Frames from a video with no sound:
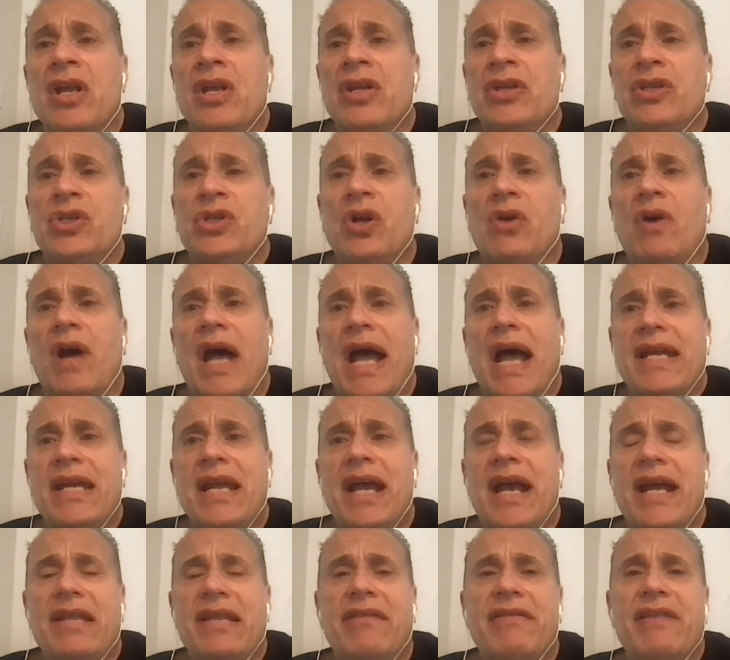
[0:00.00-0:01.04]
So
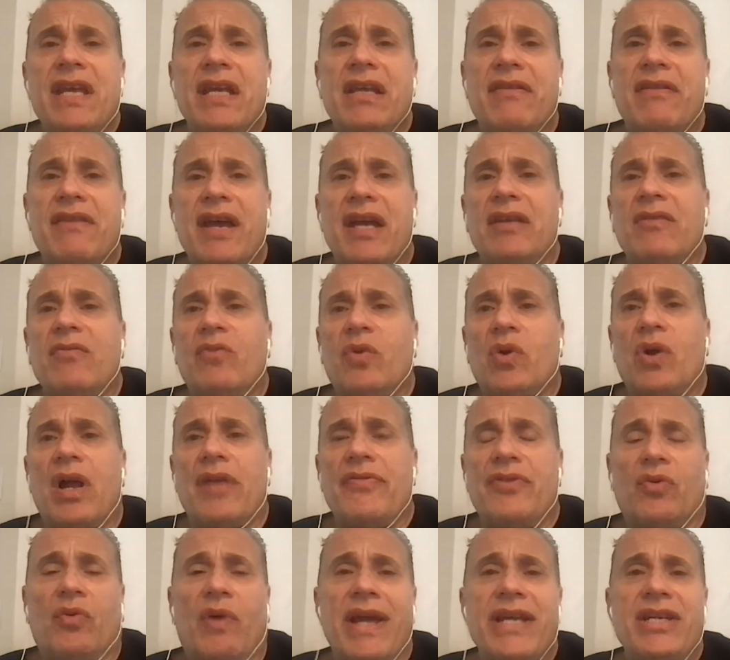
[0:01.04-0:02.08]
I think that we're on
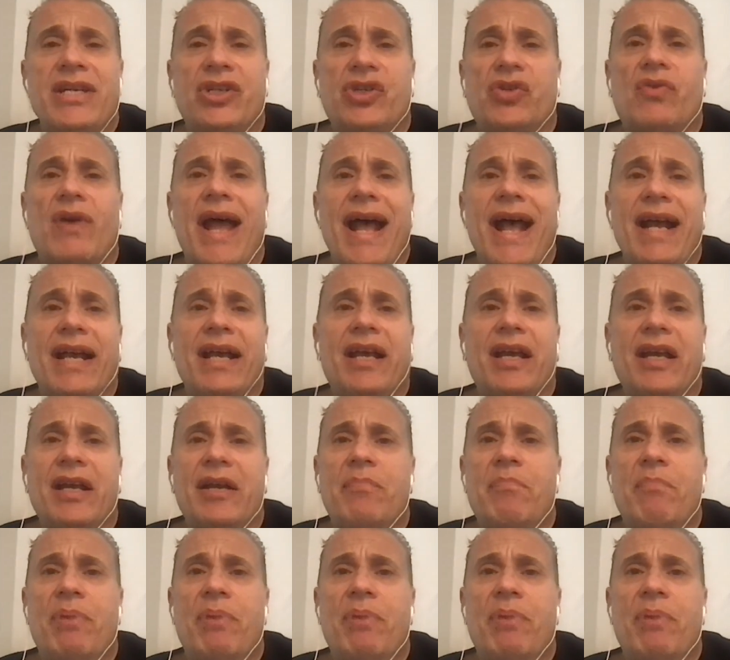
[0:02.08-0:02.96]
the right track,